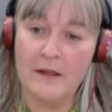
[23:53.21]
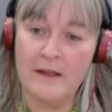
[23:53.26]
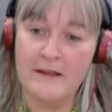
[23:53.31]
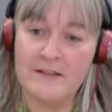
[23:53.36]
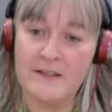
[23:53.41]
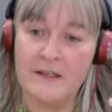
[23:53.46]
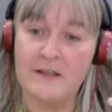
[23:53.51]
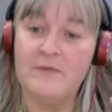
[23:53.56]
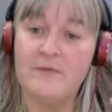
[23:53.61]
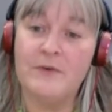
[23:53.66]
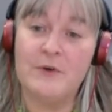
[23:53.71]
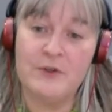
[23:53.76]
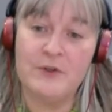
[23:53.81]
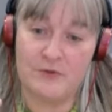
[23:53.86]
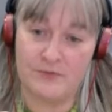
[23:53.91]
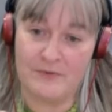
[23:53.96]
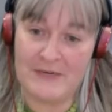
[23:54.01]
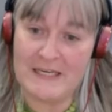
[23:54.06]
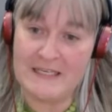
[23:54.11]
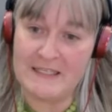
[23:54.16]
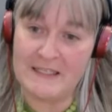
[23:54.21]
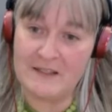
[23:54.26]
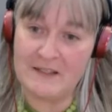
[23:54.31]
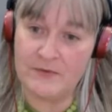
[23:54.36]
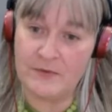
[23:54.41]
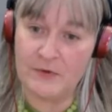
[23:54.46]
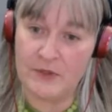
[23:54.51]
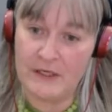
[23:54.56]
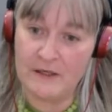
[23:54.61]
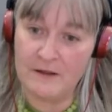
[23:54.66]
diverse reasons
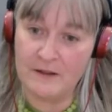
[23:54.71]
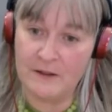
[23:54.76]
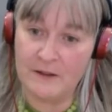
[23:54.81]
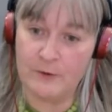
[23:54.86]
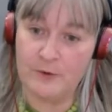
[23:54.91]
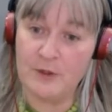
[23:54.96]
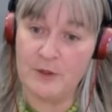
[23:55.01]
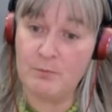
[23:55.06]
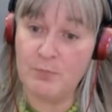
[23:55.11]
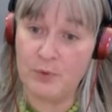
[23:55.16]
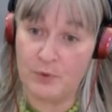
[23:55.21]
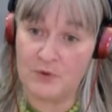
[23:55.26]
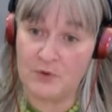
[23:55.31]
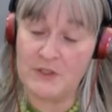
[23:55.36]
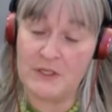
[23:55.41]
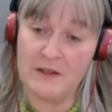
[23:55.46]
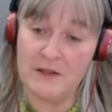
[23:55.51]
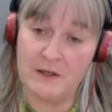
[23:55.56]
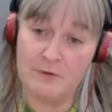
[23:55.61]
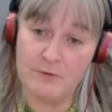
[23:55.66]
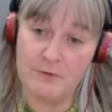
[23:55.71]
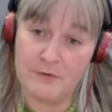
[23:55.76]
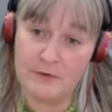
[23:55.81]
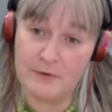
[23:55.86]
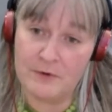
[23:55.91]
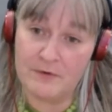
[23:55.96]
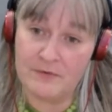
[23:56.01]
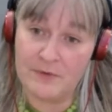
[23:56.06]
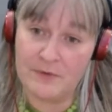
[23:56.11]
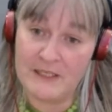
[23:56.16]
for including books in their
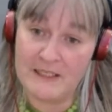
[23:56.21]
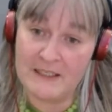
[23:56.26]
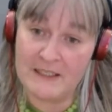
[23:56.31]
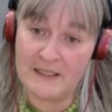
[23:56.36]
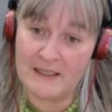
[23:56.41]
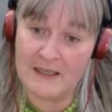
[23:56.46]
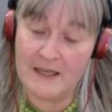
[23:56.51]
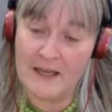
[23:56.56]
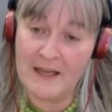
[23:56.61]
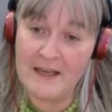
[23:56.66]
river of reading.